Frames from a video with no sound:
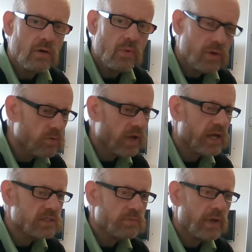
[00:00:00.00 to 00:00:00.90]
We all
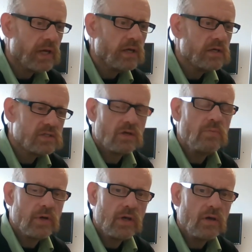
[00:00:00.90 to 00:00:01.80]
get to be
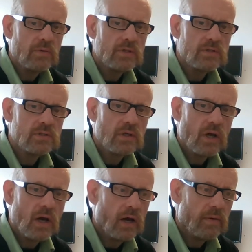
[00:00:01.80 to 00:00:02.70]
superhumans,
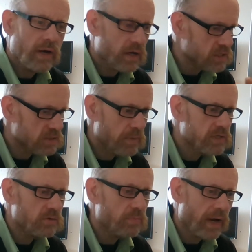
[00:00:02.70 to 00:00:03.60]
and our
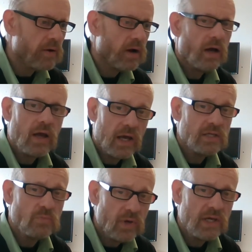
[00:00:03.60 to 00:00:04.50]
special power
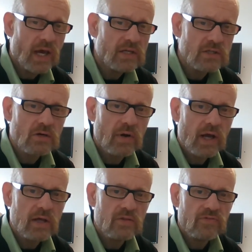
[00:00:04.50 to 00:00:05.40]
is we get to
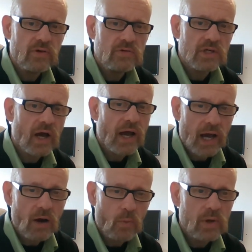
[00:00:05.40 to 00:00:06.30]
create the future
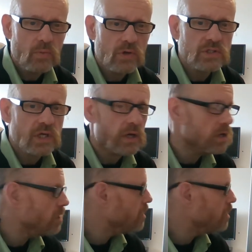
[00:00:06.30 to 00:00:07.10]
how we want it.